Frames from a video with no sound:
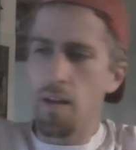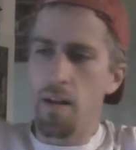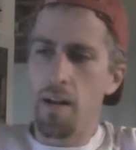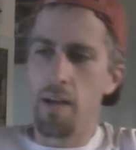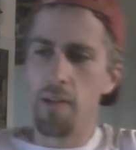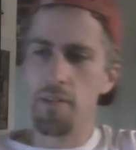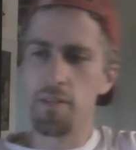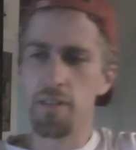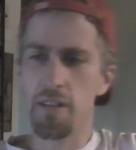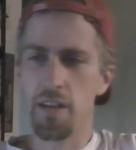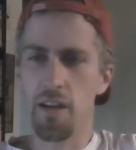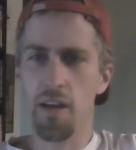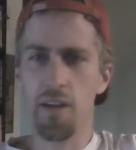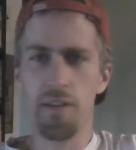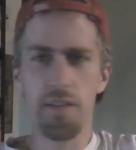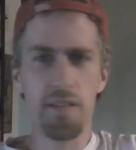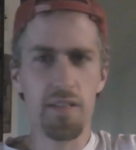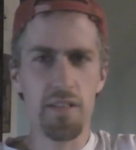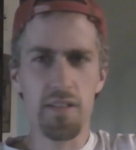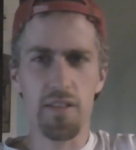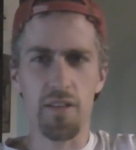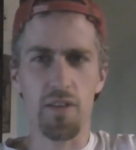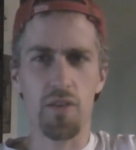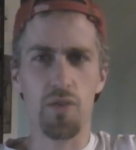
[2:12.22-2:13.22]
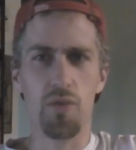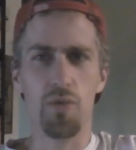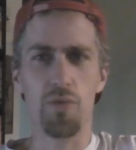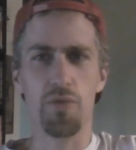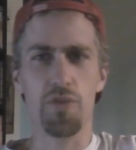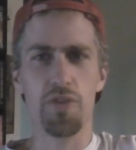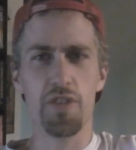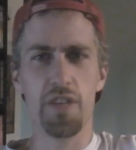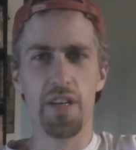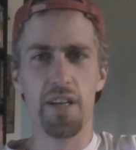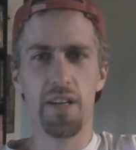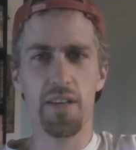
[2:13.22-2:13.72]
And I was like, oh, this is a cool
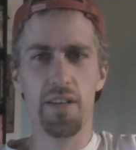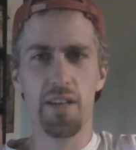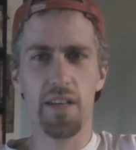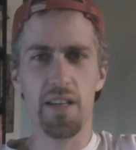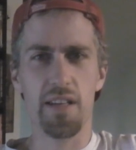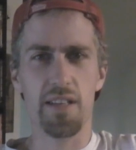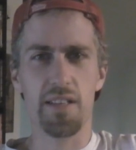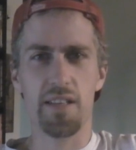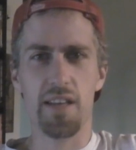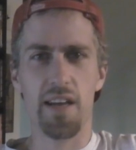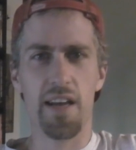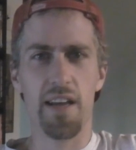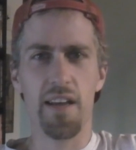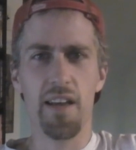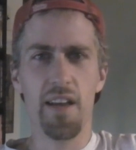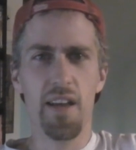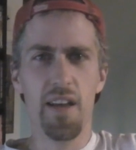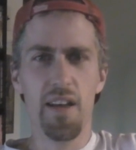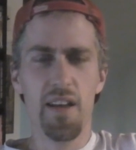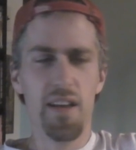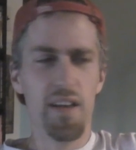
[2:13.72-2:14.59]
channel. Look at it.